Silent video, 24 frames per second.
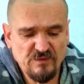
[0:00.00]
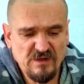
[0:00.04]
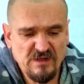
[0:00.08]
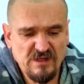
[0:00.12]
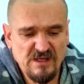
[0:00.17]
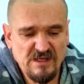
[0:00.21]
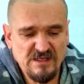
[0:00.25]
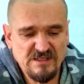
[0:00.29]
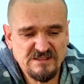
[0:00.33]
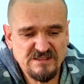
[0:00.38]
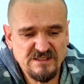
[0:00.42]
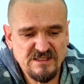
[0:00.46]

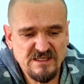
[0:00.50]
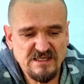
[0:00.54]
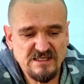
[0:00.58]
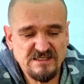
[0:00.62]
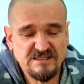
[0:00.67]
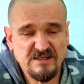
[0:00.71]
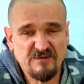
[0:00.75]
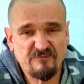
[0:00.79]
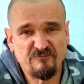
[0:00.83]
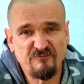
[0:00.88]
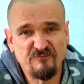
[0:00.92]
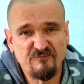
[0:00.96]
is
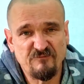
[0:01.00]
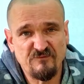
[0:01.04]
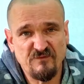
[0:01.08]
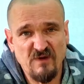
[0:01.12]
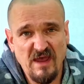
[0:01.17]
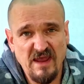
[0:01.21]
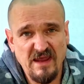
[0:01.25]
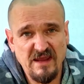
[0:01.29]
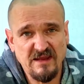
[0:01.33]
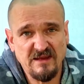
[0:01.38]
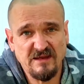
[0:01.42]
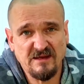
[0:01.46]
a
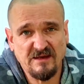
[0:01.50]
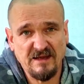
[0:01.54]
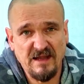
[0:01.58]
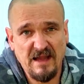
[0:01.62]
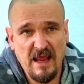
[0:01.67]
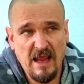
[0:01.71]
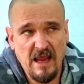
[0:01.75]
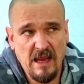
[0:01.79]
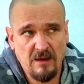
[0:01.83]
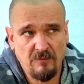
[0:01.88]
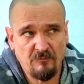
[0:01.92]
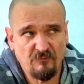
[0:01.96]
vague
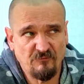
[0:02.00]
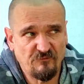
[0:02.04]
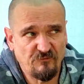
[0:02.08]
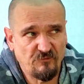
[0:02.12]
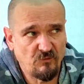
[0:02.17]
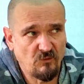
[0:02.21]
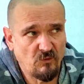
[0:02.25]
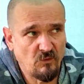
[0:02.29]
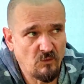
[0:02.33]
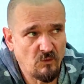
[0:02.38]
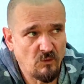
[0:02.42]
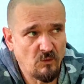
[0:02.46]
name
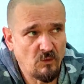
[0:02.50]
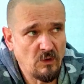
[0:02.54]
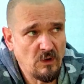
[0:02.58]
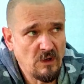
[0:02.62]
for